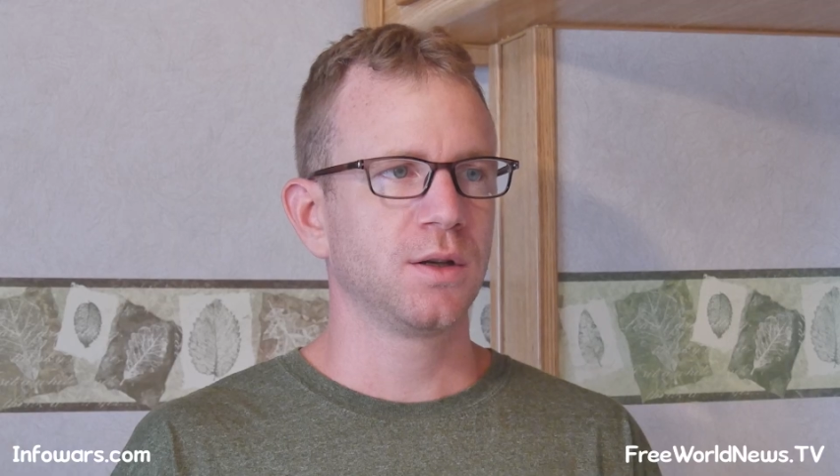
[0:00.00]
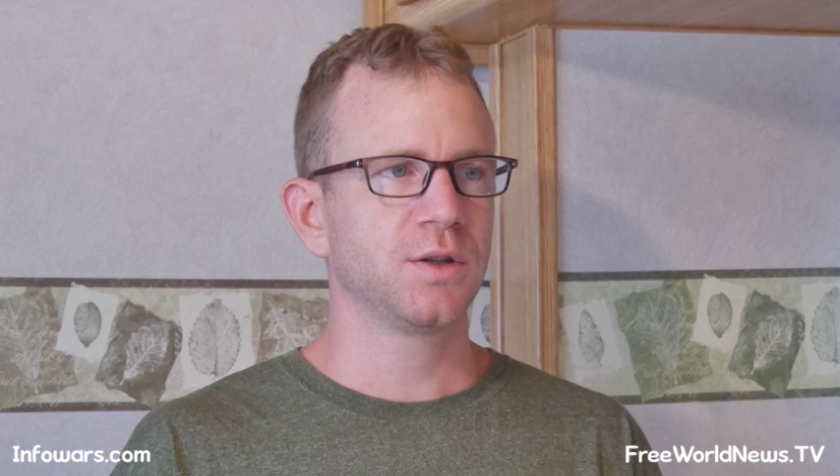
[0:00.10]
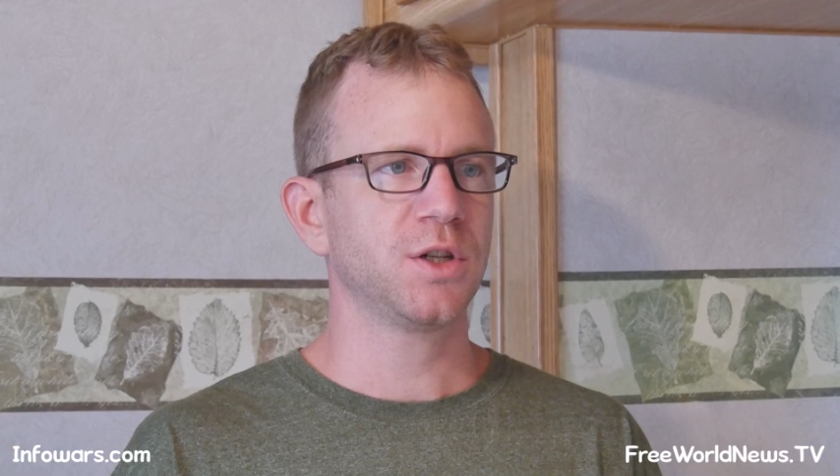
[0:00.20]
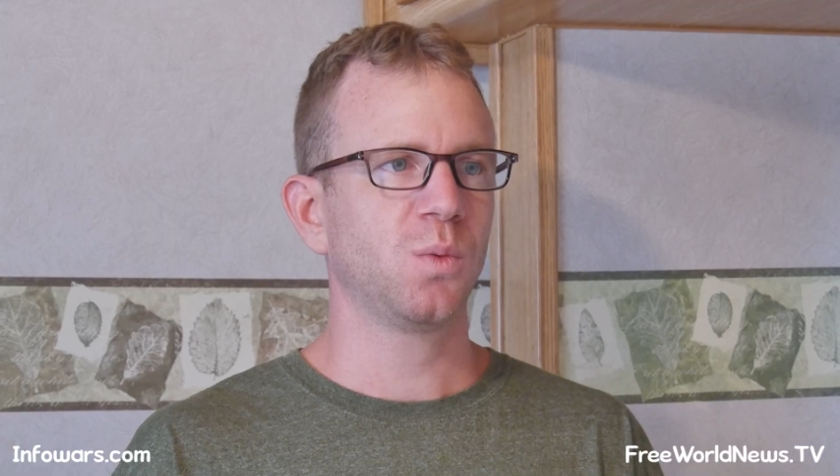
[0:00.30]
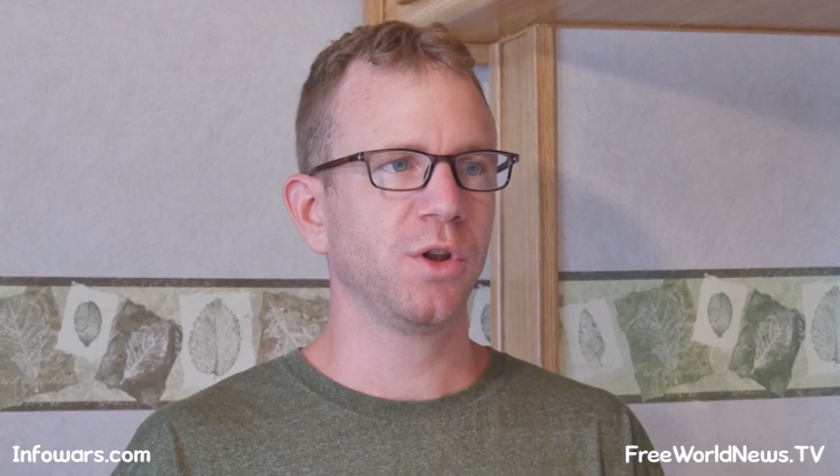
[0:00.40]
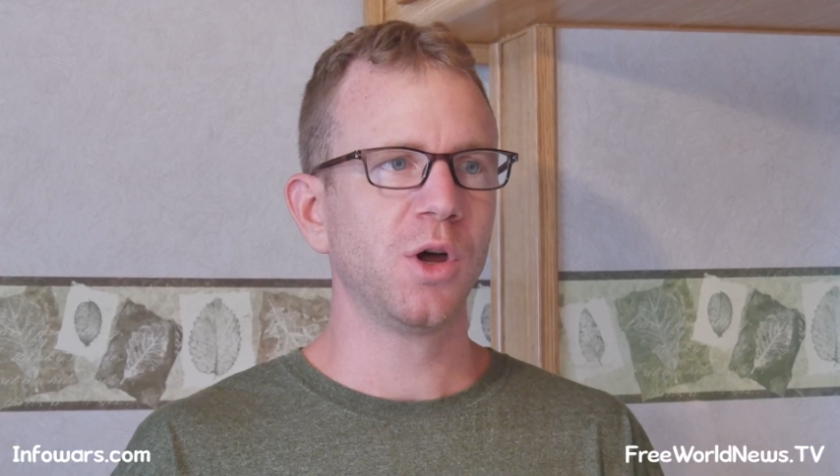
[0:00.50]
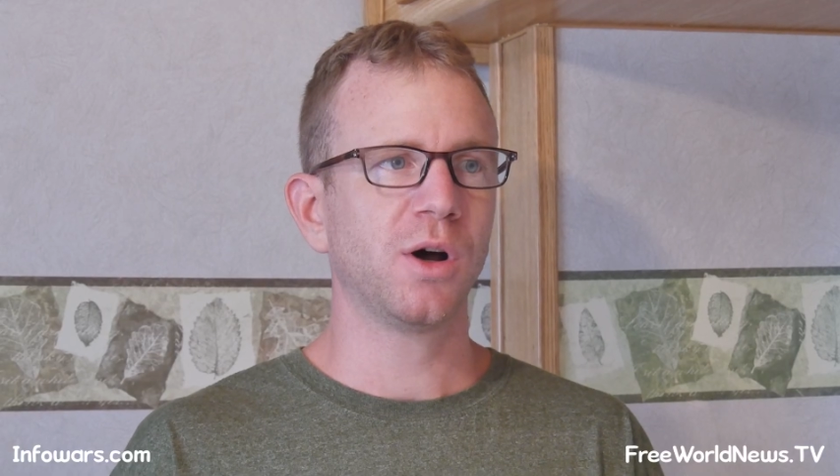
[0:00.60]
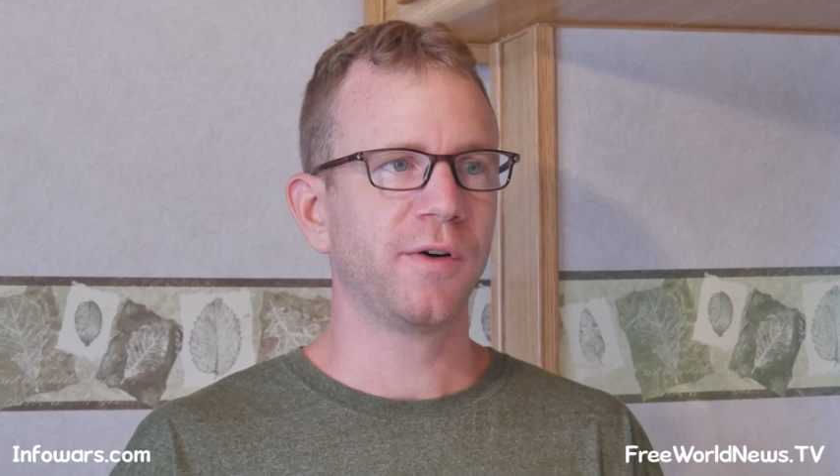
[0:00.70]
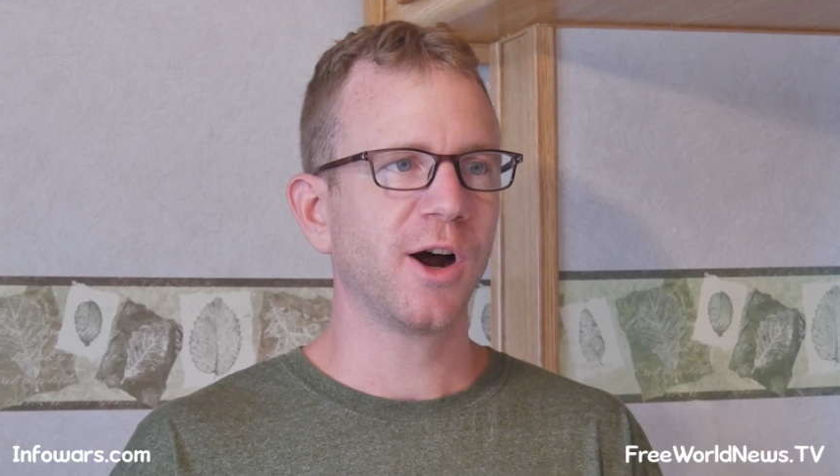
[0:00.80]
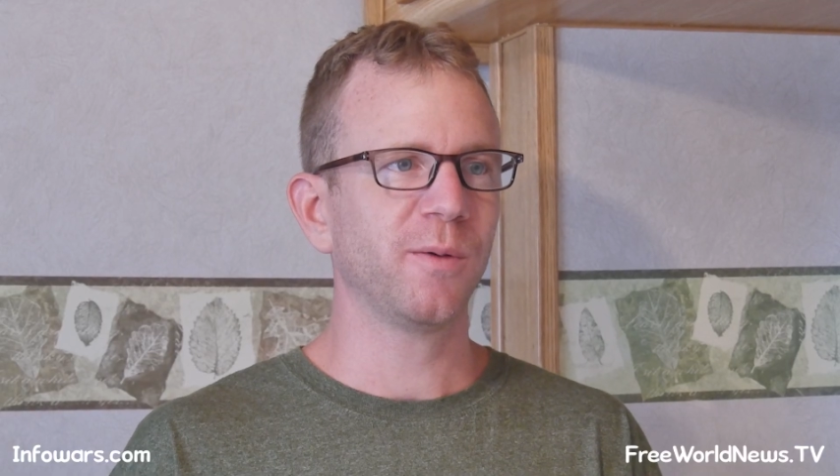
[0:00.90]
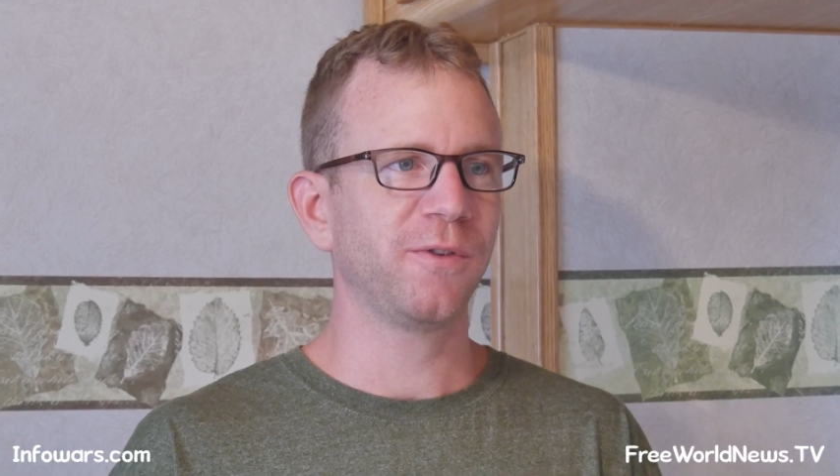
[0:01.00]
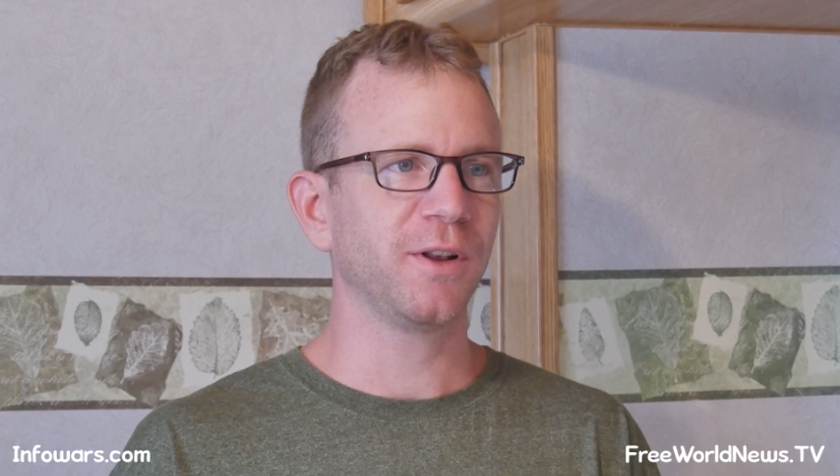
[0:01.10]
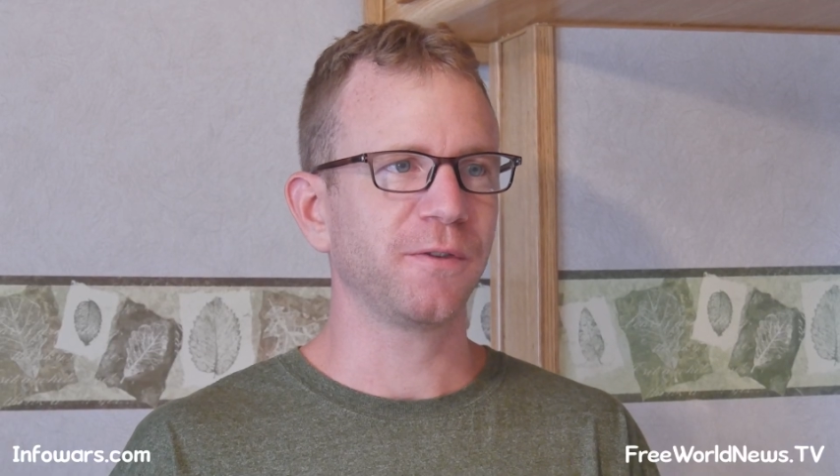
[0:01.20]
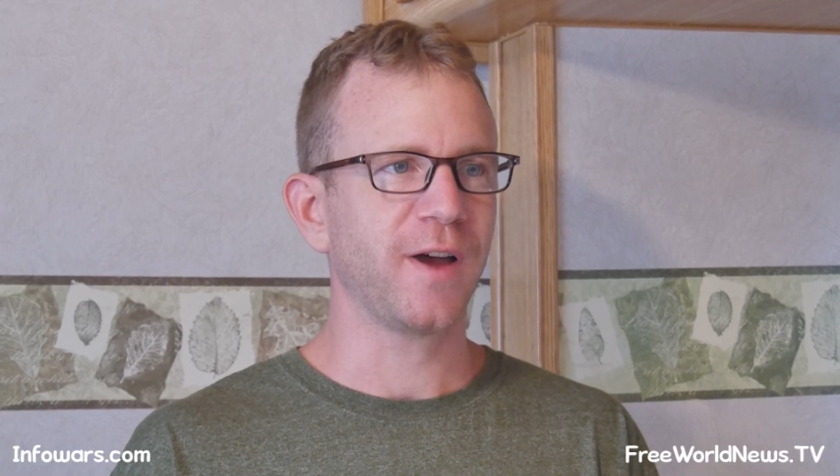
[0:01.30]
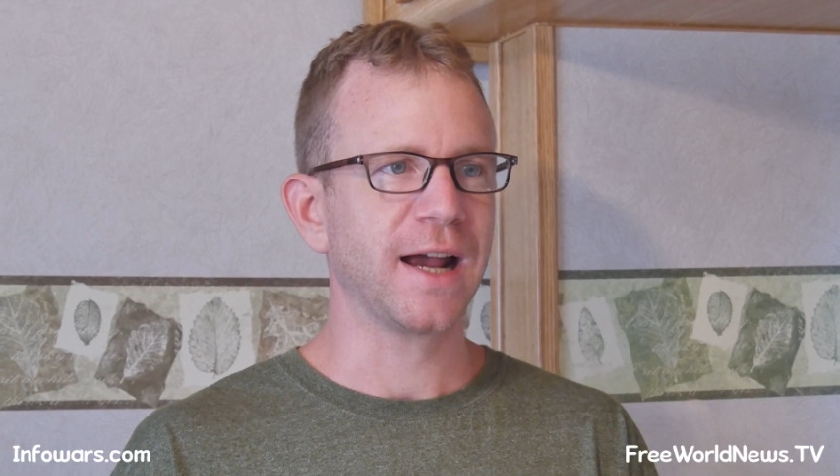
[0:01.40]
So we'll know of harmful
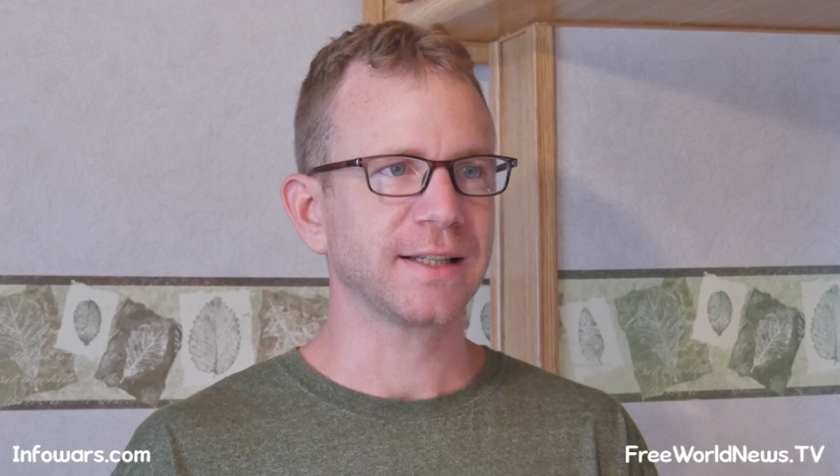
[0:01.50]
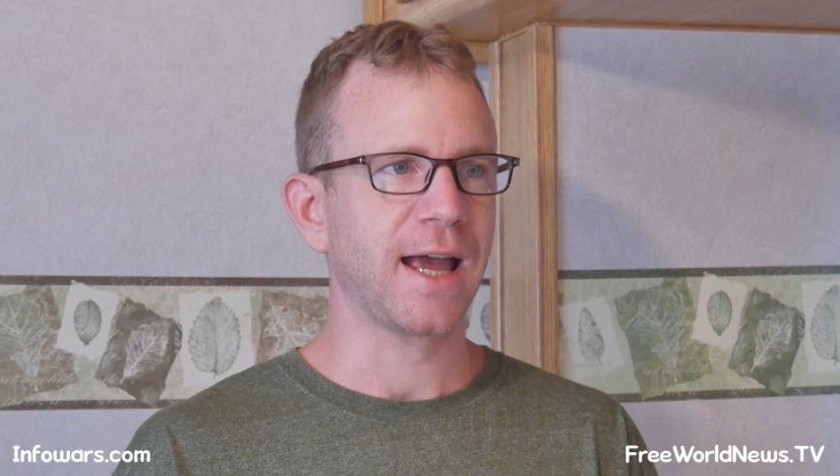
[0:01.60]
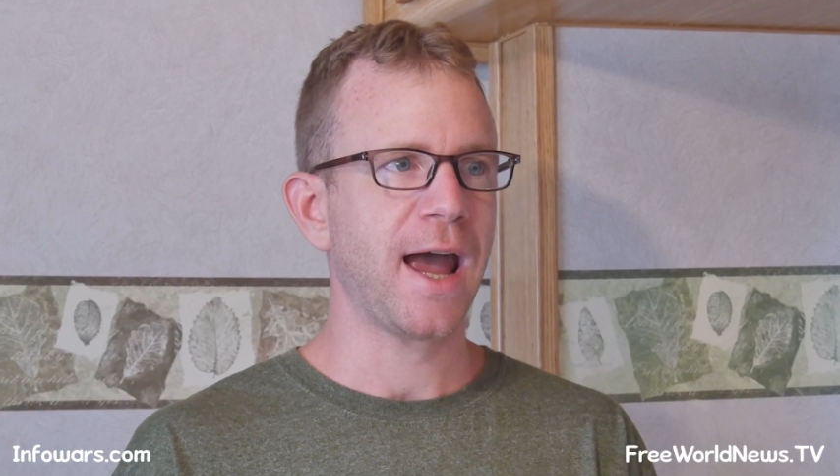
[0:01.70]
effects